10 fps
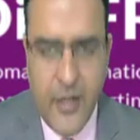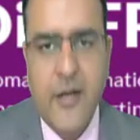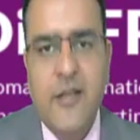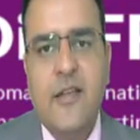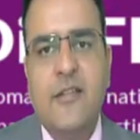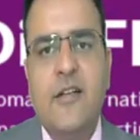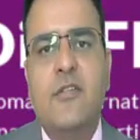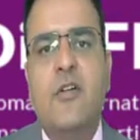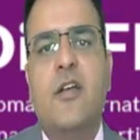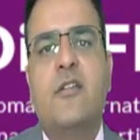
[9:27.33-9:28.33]
and this asset
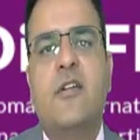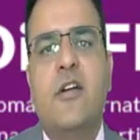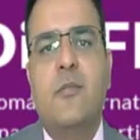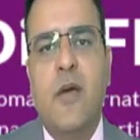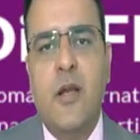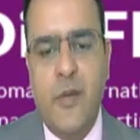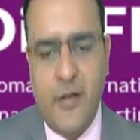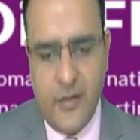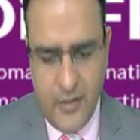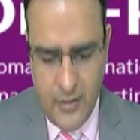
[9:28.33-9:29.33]
is not considered impairment.
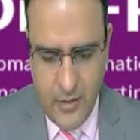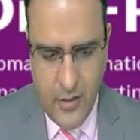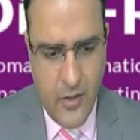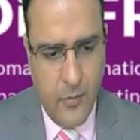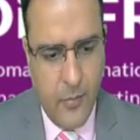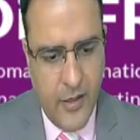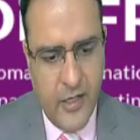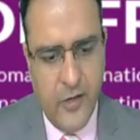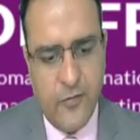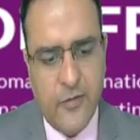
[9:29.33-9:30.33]

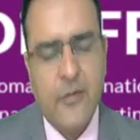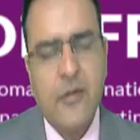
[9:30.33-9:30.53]
But if